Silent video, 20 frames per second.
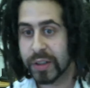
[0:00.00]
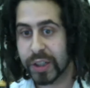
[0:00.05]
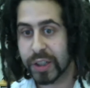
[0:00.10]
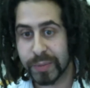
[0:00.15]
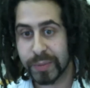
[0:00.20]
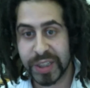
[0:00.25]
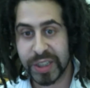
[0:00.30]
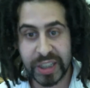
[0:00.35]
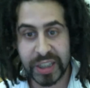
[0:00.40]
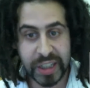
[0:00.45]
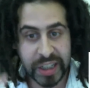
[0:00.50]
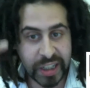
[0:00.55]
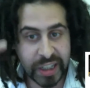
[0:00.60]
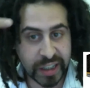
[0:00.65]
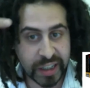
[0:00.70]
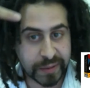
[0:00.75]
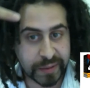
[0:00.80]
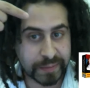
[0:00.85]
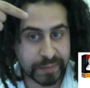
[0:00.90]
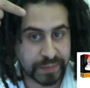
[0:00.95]
be seen
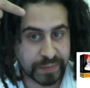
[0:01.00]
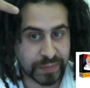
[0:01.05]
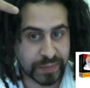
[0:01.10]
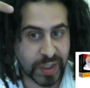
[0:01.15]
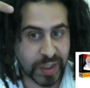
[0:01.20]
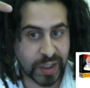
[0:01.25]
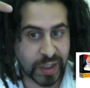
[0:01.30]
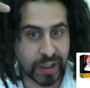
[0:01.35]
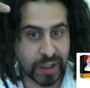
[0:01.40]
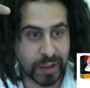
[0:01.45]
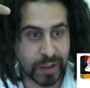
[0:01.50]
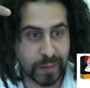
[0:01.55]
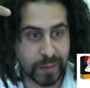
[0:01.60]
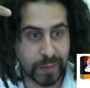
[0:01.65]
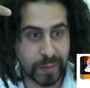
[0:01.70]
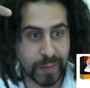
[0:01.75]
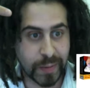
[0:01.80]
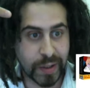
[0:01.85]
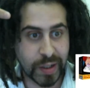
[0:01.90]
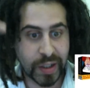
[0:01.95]
here.
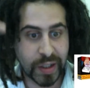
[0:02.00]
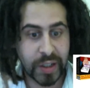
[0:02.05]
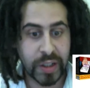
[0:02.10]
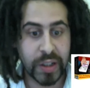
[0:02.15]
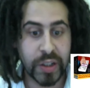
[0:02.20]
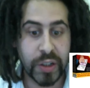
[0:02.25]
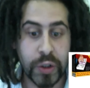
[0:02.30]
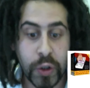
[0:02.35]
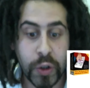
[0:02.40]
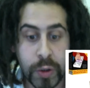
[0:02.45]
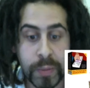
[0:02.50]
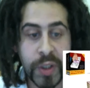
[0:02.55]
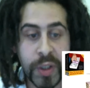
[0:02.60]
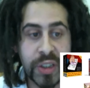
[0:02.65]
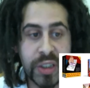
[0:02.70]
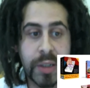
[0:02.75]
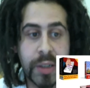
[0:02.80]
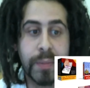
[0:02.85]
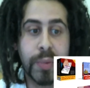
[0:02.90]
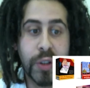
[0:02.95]
Your
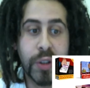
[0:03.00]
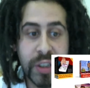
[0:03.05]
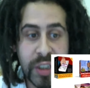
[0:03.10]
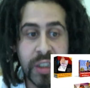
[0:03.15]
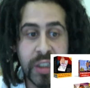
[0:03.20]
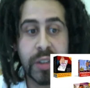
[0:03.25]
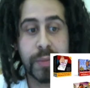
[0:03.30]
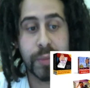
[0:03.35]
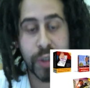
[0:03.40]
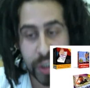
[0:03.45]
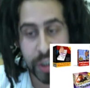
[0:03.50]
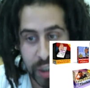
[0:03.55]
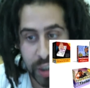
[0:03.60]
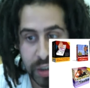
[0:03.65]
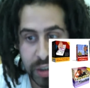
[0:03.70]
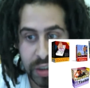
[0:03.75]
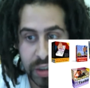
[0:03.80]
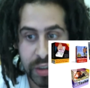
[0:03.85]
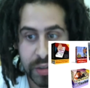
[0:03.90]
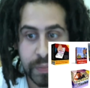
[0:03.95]
most important
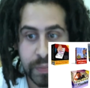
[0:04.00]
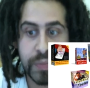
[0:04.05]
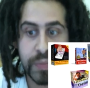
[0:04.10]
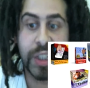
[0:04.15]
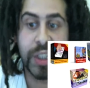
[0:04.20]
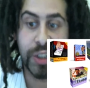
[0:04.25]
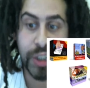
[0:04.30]
product is